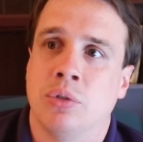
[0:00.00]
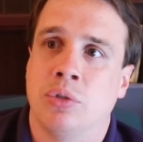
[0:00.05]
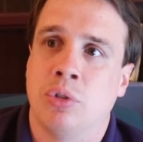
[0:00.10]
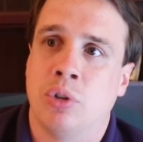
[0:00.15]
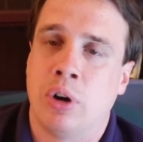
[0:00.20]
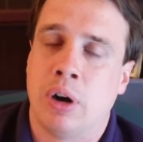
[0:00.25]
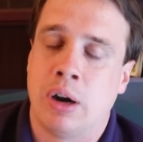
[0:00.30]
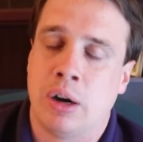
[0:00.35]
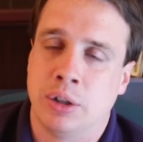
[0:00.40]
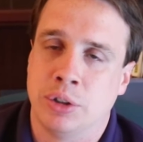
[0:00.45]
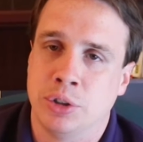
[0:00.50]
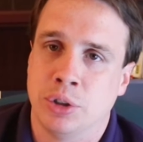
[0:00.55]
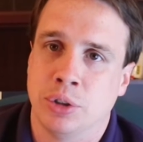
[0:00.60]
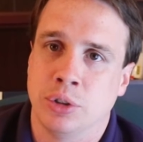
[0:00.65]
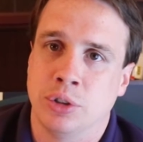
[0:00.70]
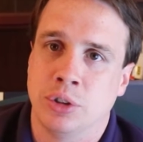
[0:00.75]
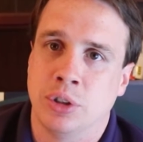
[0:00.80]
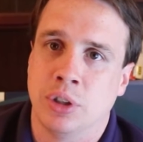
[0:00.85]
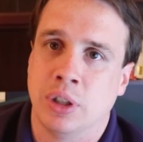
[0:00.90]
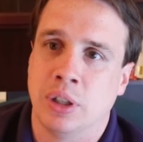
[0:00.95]
for our
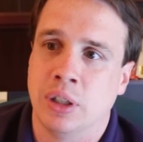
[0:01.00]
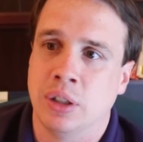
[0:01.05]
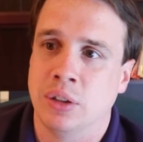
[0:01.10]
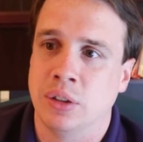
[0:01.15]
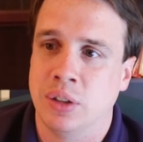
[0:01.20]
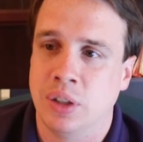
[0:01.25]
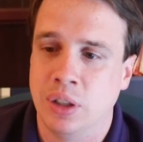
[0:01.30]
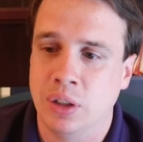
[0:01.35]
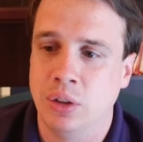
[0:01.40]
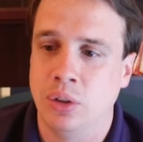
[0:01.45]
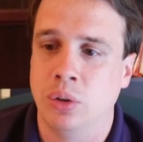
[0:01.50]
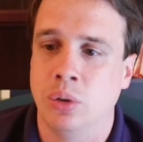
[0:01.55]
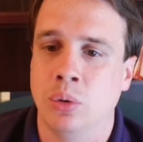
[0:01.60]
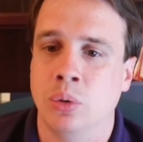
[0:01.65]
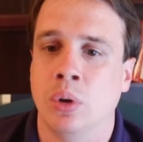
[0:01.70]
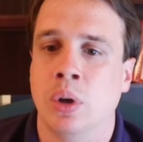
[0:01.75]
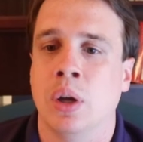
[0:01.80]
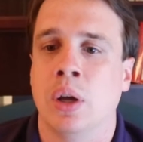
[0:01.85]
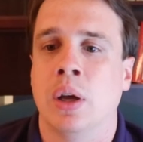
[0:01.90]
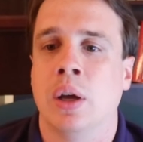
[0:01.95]
church to
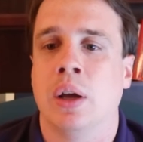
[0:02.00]
continue